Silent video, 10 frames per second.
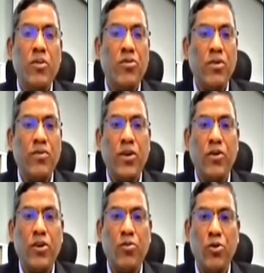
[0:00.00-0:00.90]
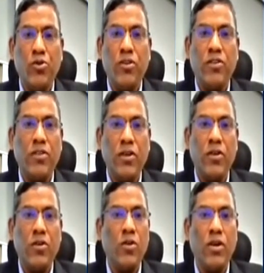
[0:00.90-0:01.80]
in terms of exposures,
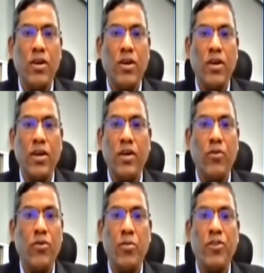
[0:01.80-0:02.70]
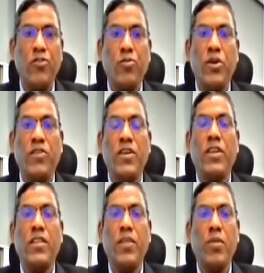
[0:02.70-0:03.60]
a few basis points
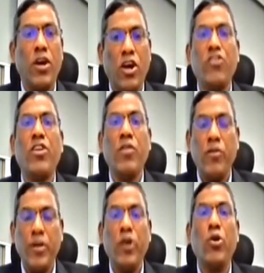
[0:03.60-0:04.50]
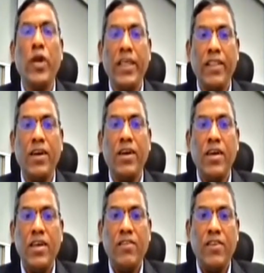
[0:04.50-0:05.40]
here and there. But largely, we've been holding the
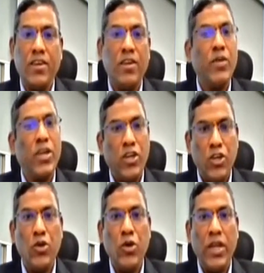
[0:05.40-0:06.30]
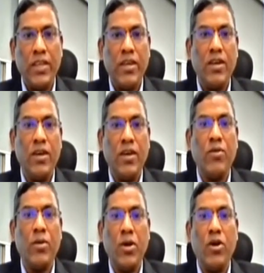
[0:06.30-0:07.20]
sector. We continue to like that
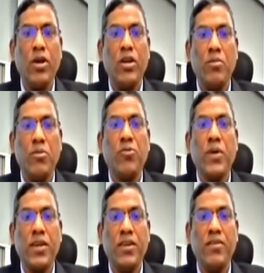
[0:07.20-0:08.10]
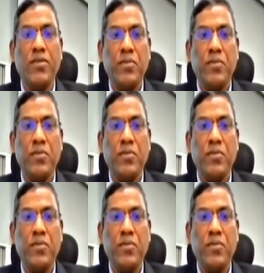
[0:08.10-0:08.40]
from a longer term perspective.